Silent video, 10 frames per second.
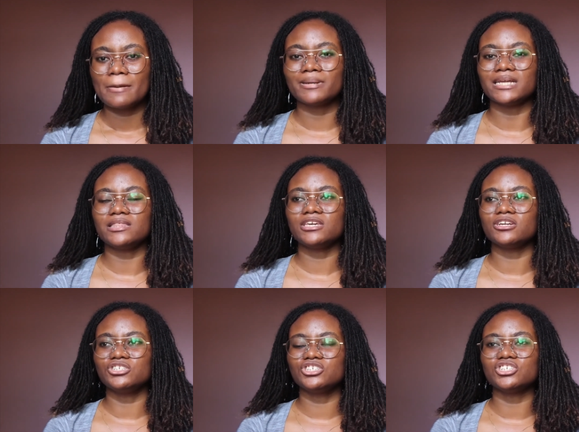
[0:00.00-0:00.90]
but I think you
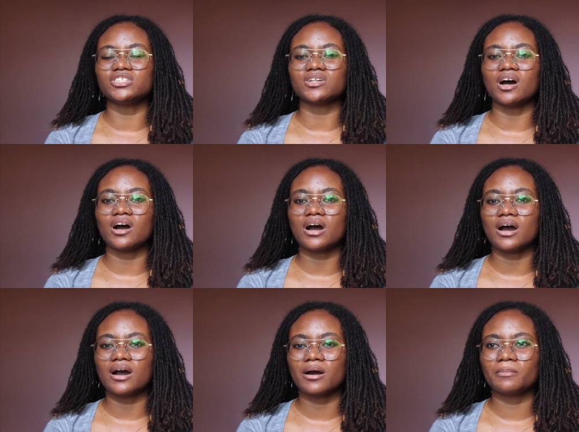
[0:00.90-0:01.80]
should just get
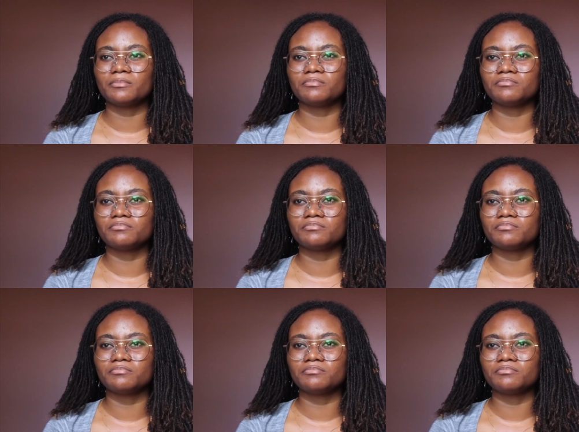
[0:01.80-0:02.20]
an